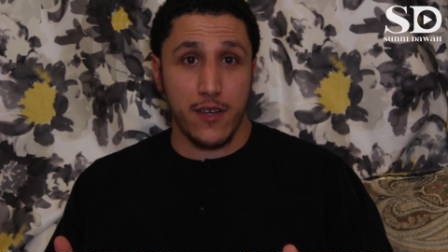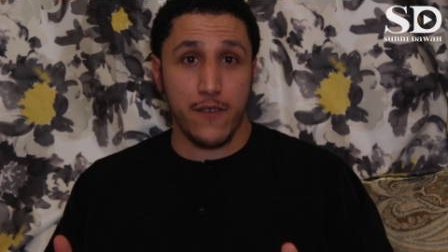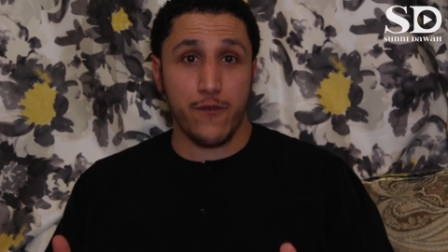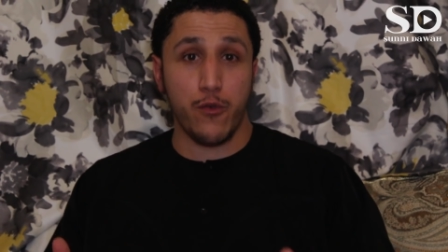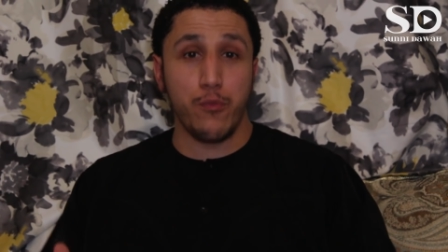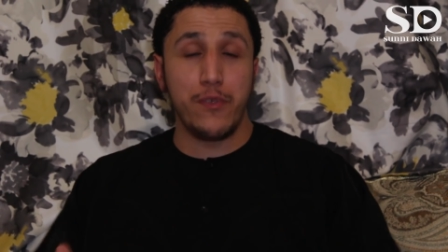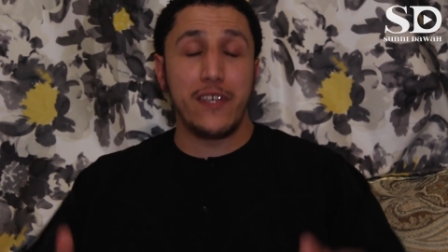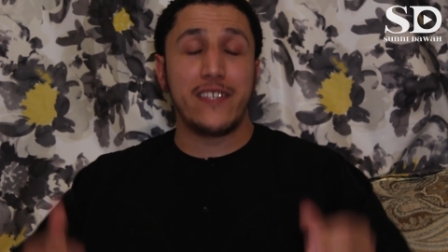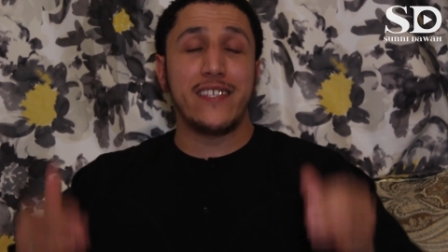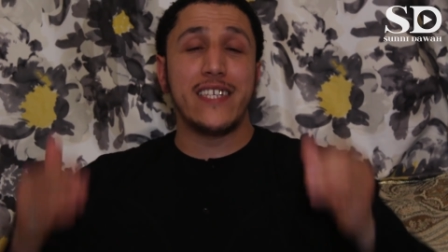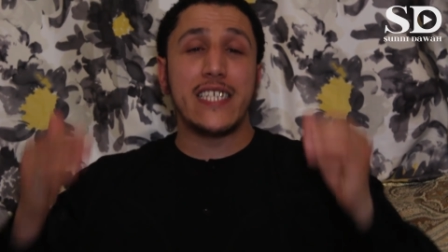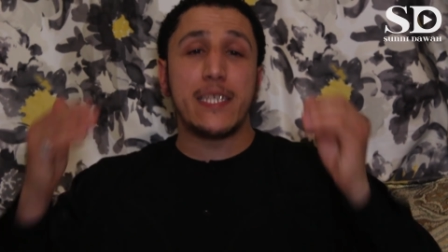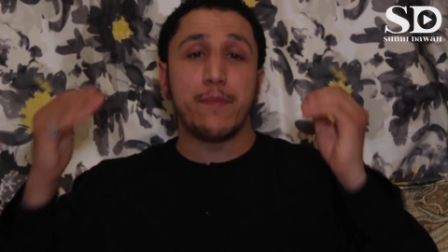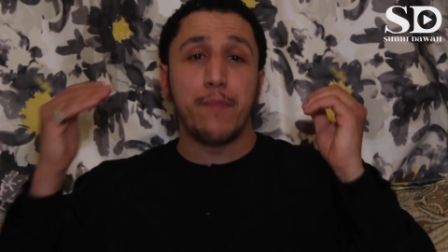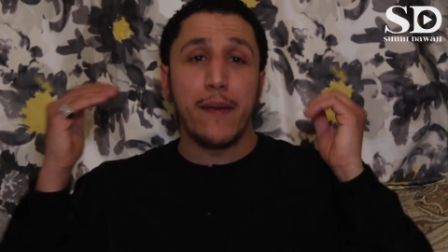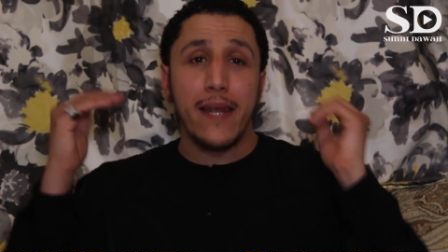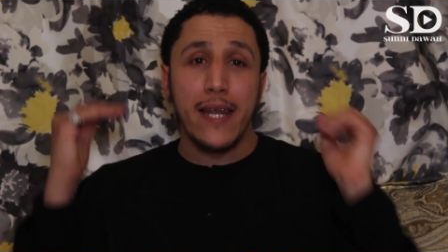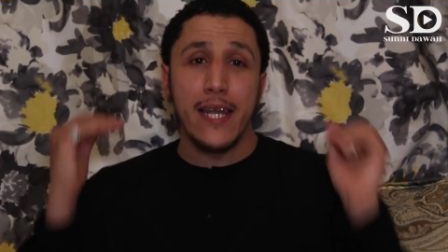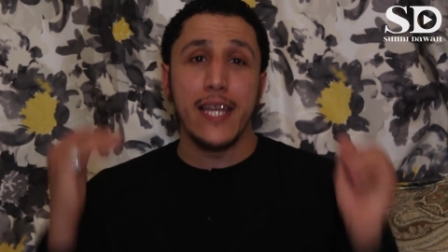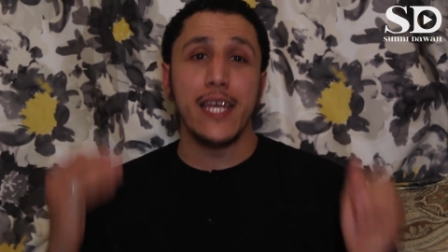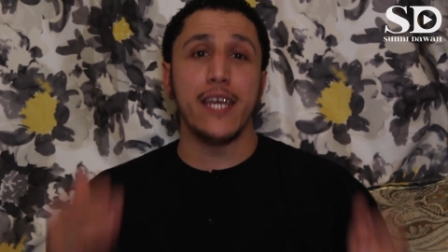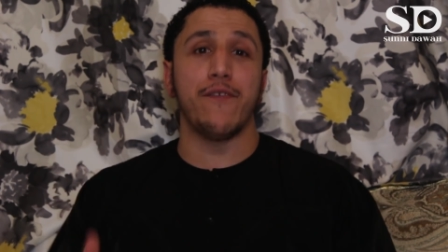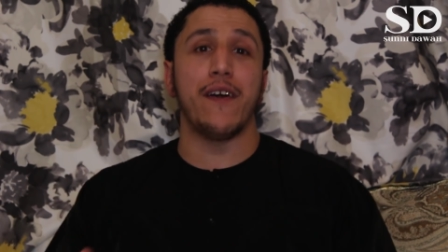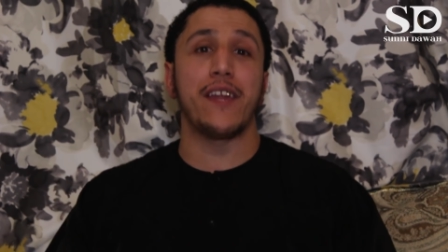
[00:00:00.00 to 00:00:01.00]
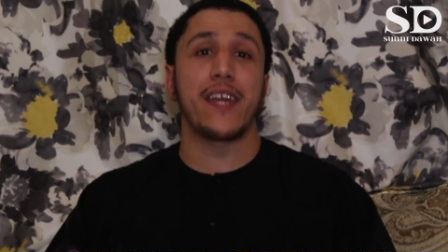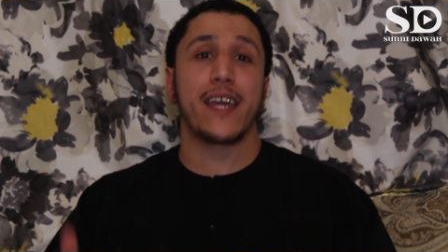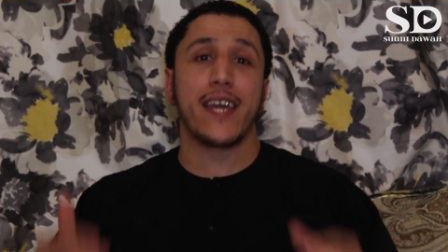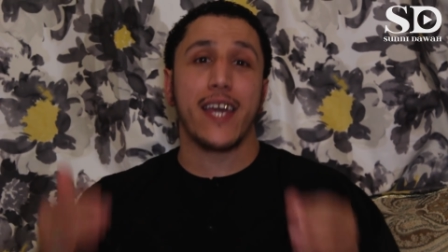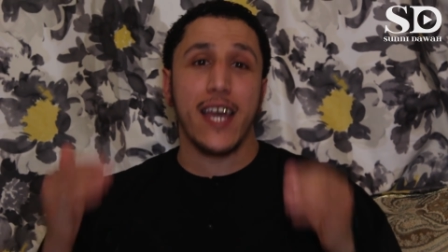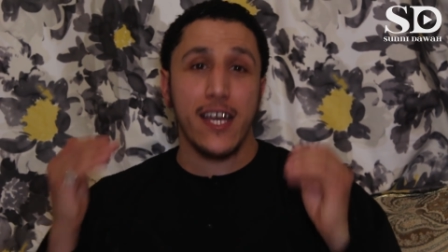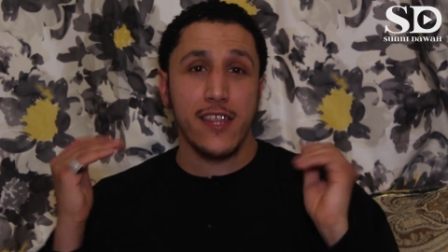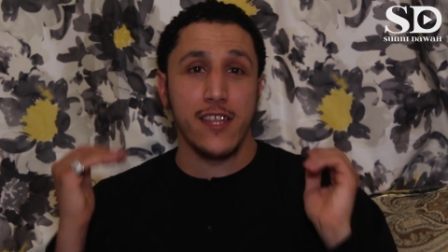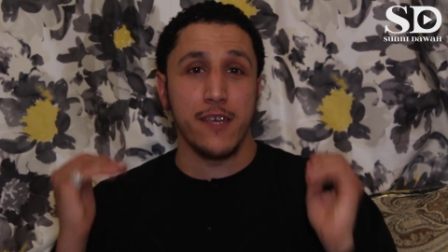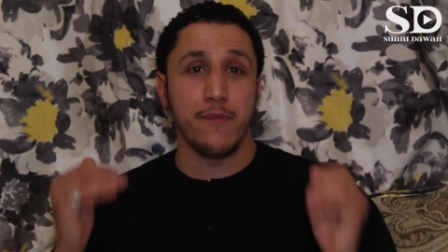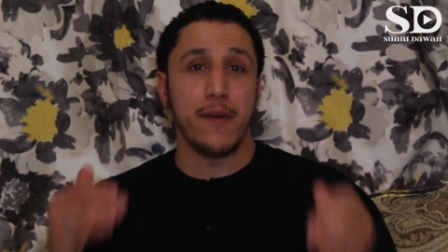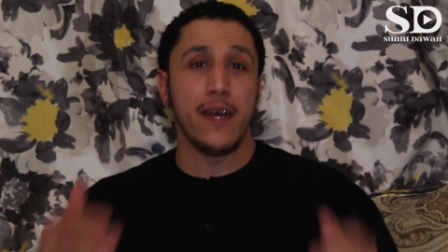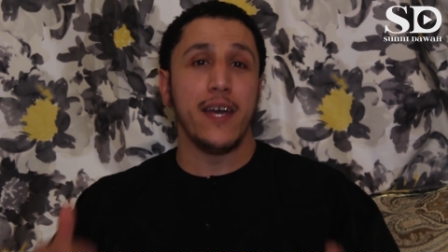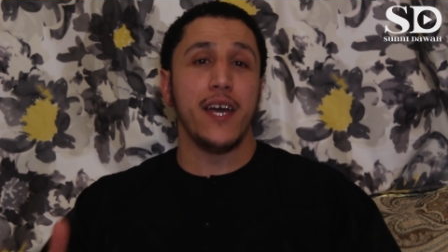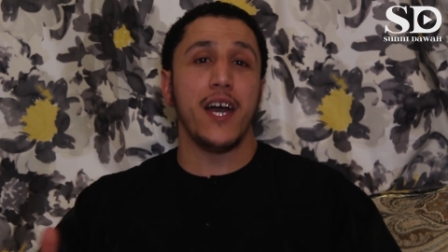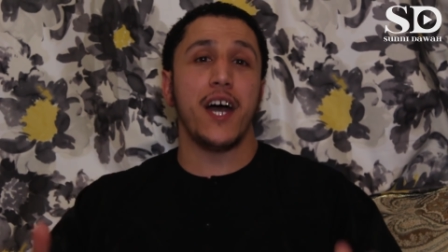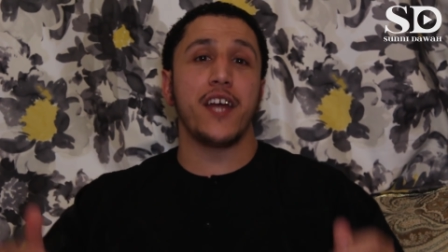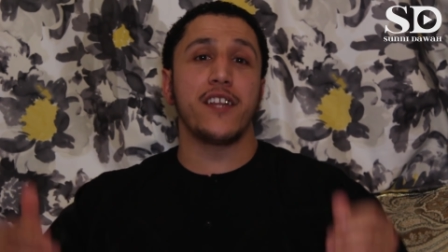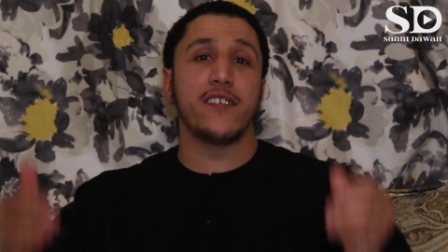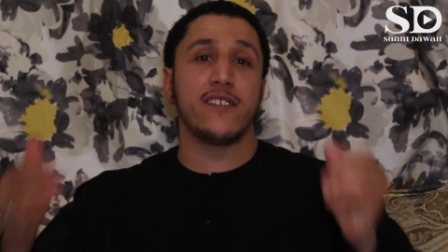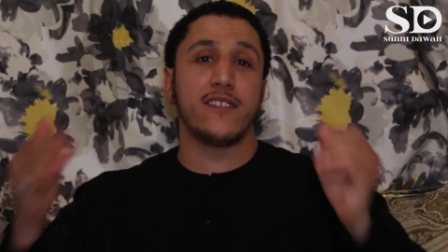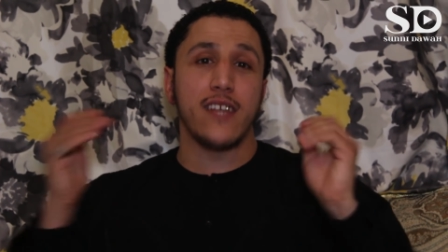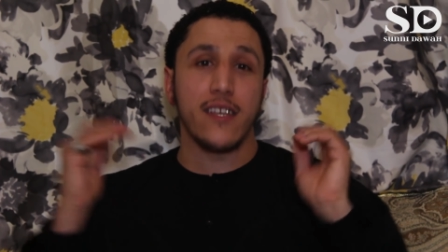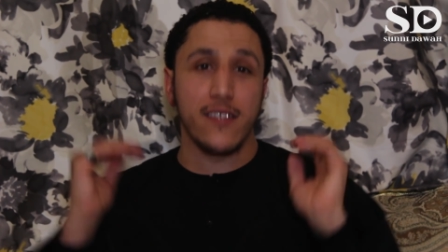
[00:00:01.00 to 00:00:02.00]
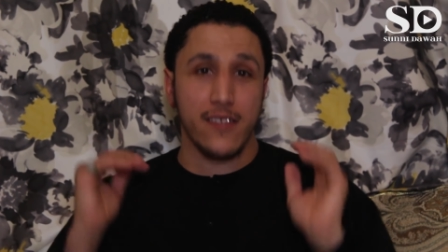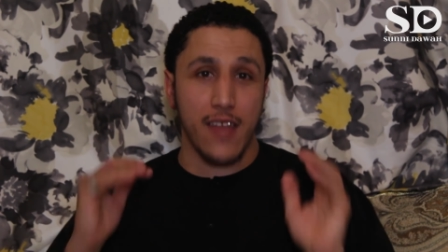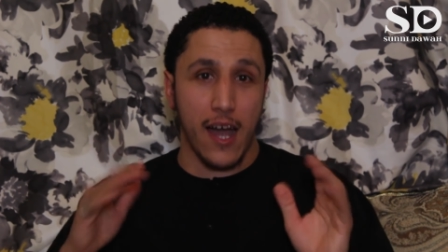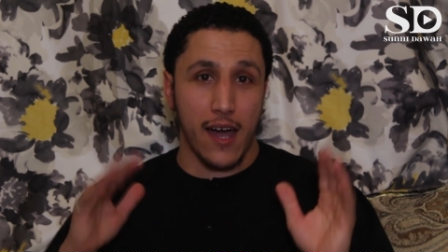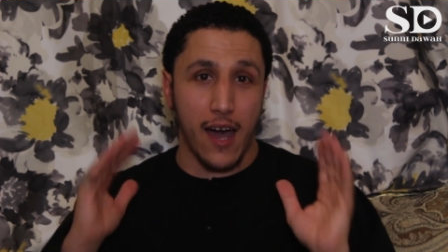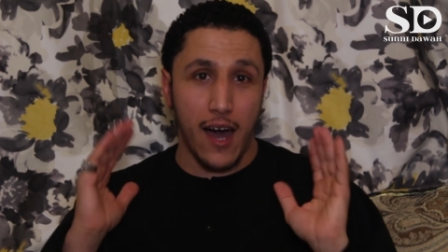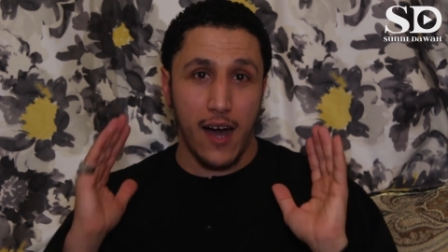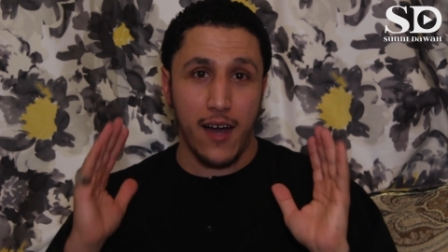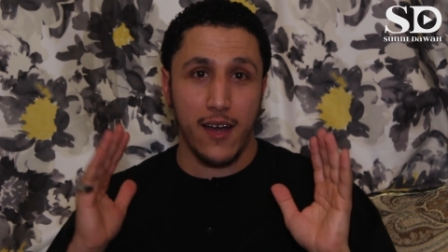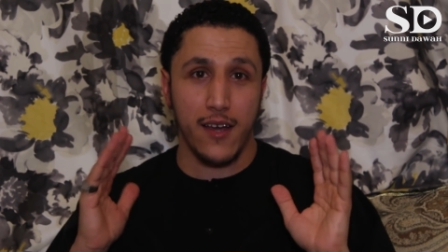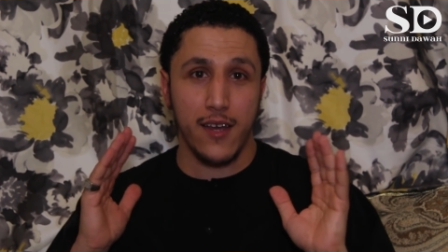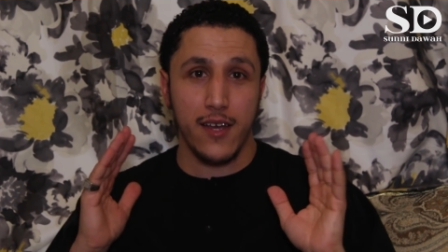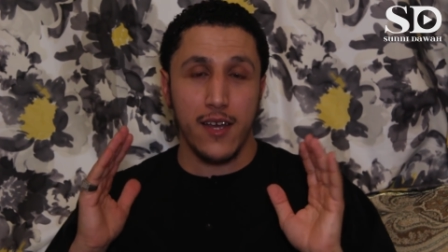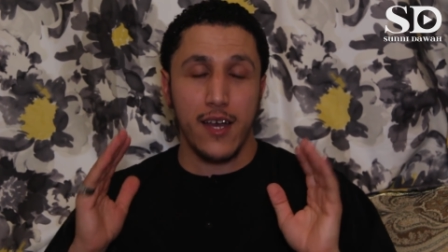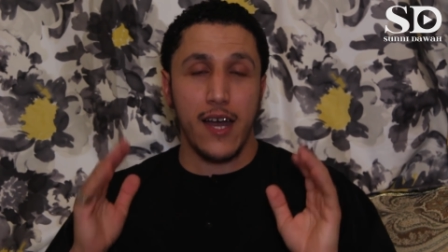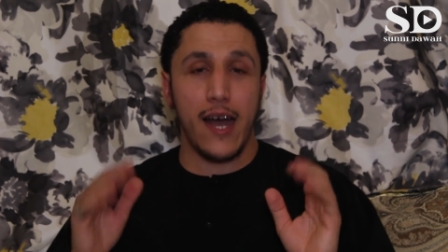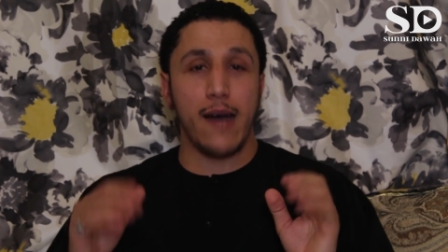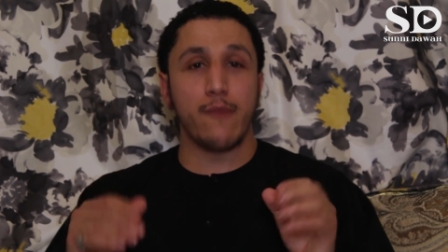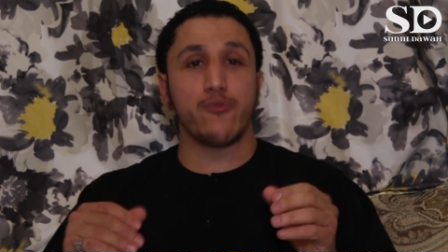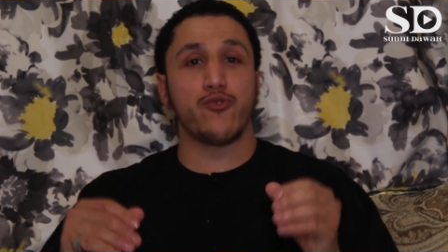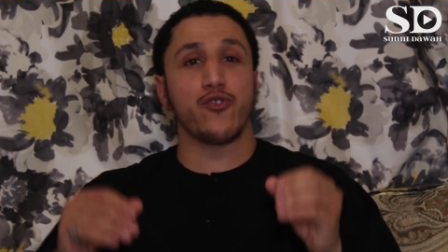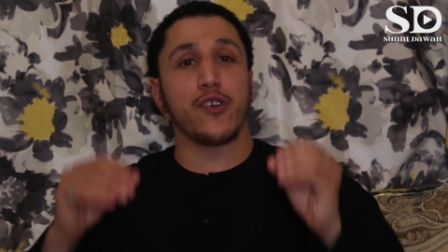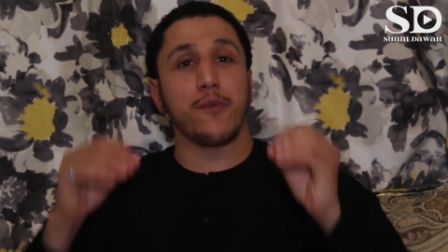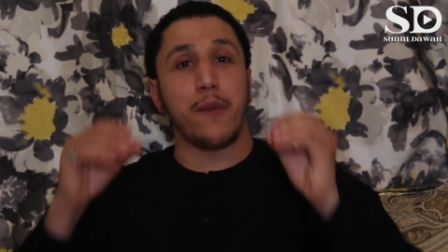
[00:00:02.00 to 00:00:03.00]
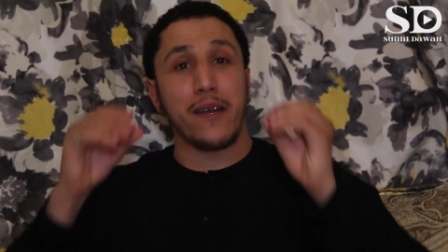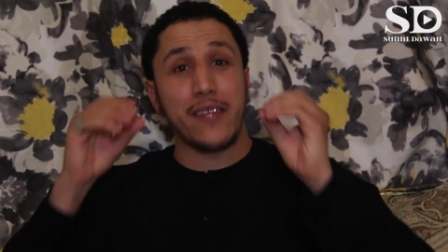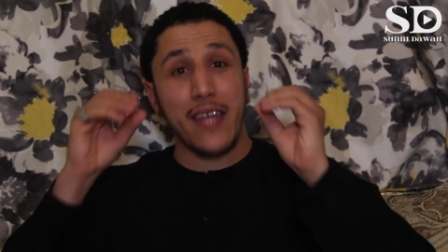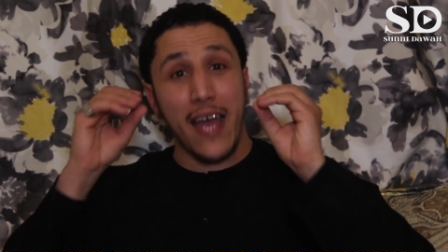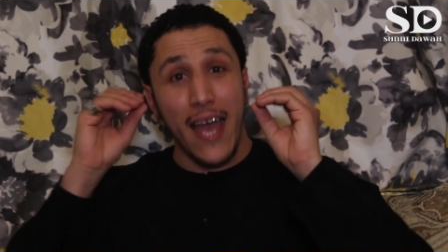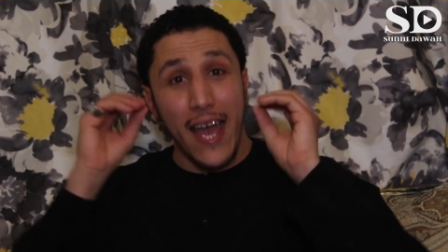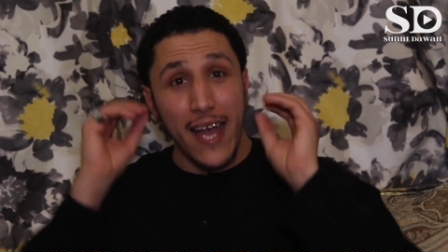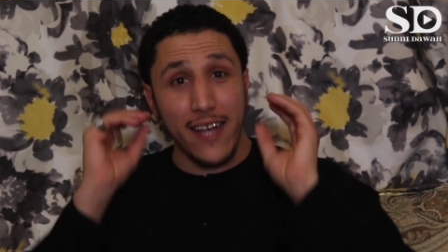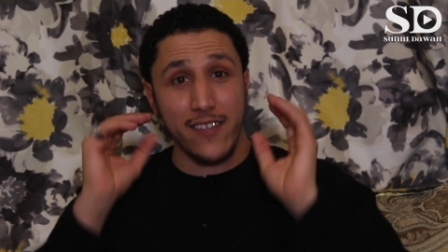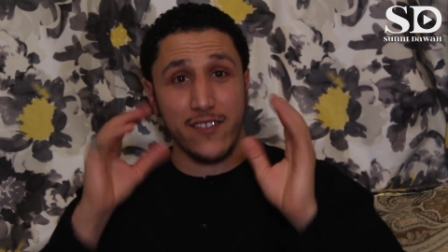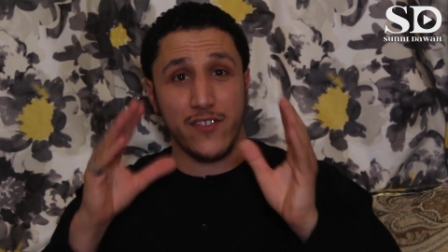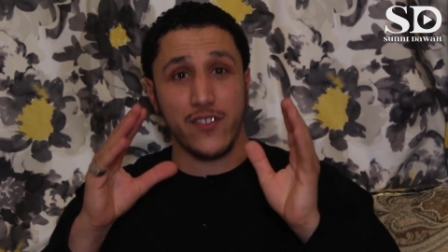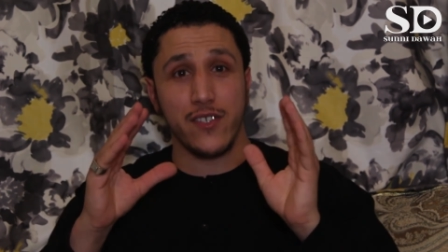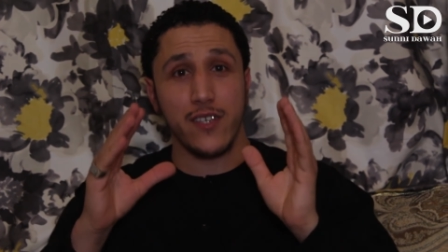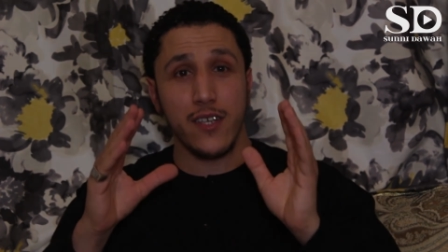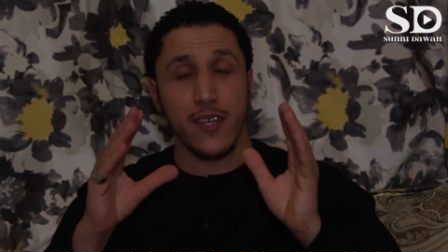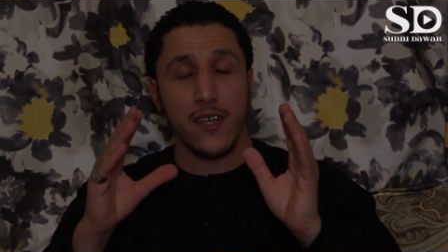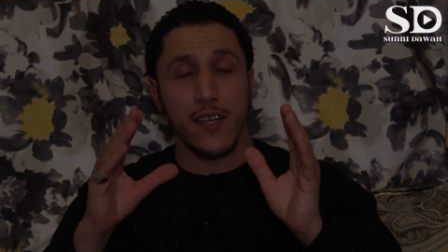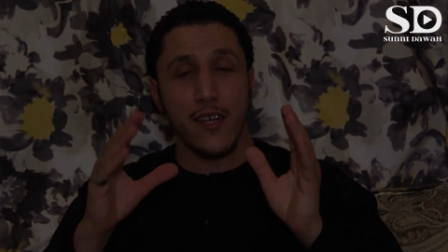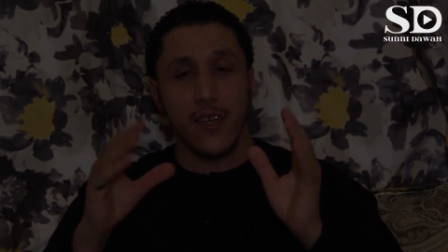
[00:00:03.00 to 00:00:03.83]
from the disbelief and the kadib and the zandaqa. I'm talking about the heads.